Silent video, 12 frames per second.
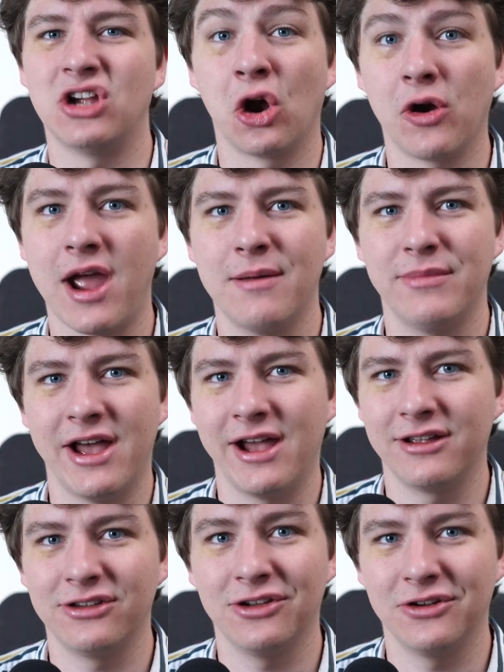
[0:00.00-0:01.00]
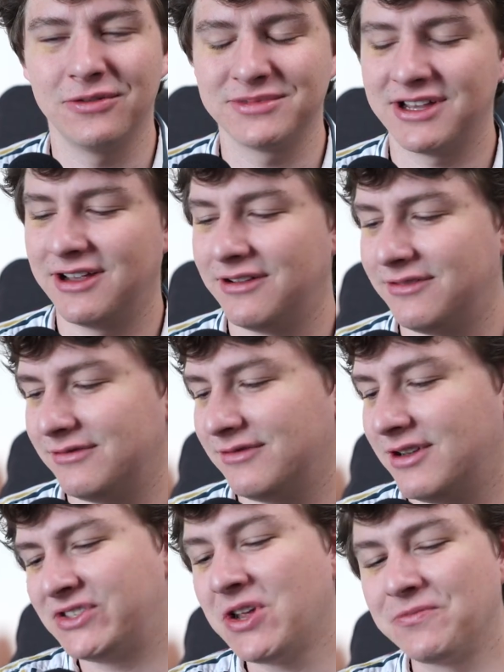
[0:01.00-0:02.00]
Grab bag, you know what I'm saying.
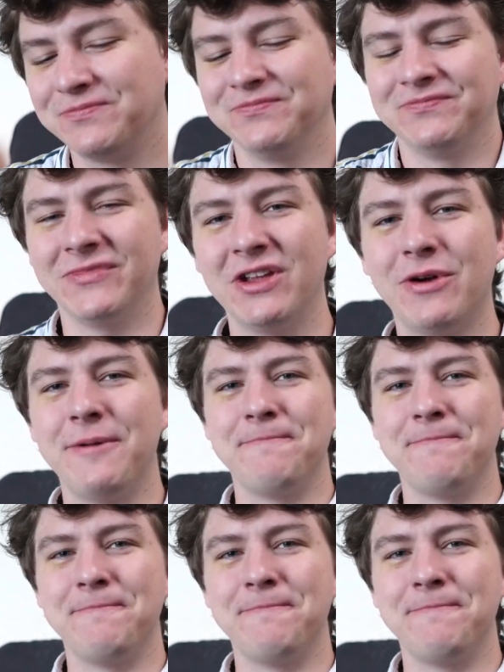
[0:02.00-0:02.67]
So, anyway.